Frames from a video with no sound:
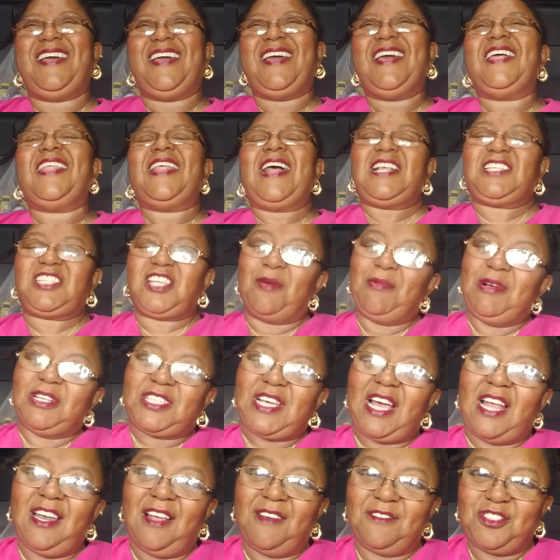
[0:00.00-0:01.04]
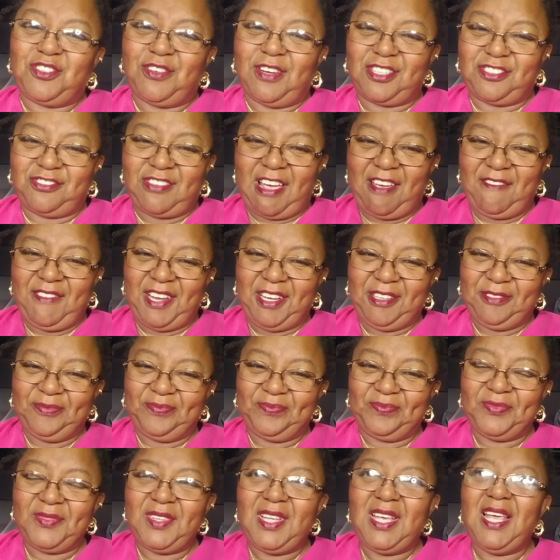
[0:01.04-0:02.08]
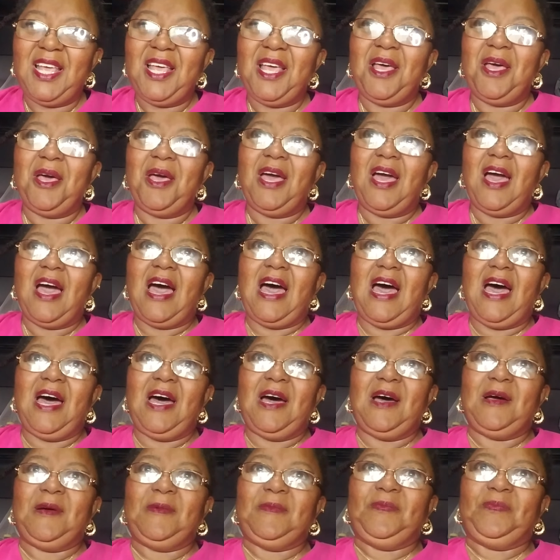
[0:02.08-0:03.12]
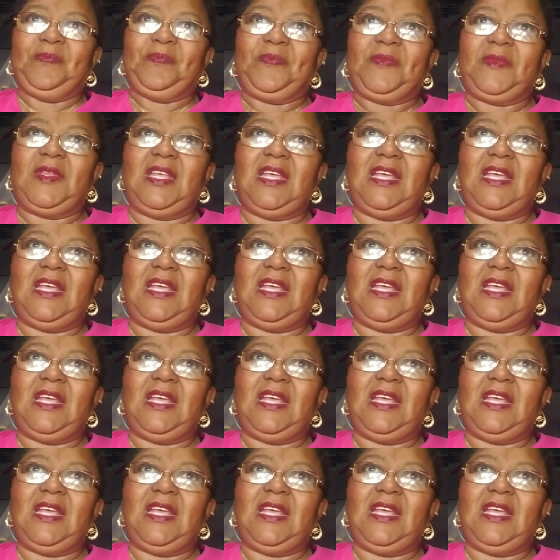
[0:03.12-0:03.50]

That's how much I love truck driving. On